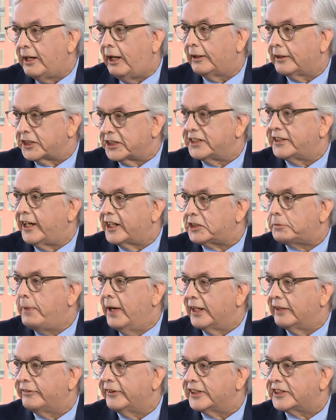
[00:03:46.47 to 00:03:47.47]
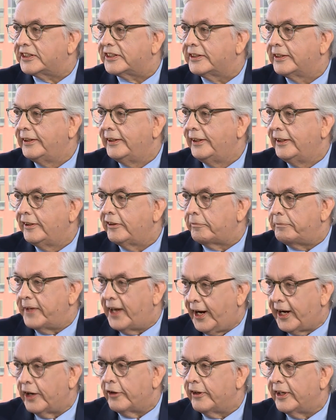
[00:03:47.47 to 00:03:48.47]
in tax benefits from
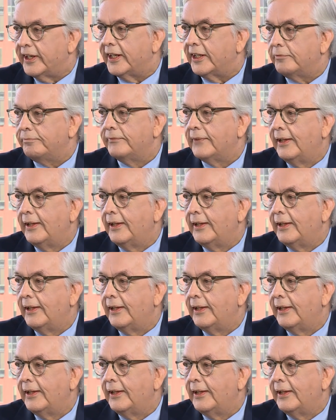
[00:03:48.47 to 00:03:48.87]
the IRA.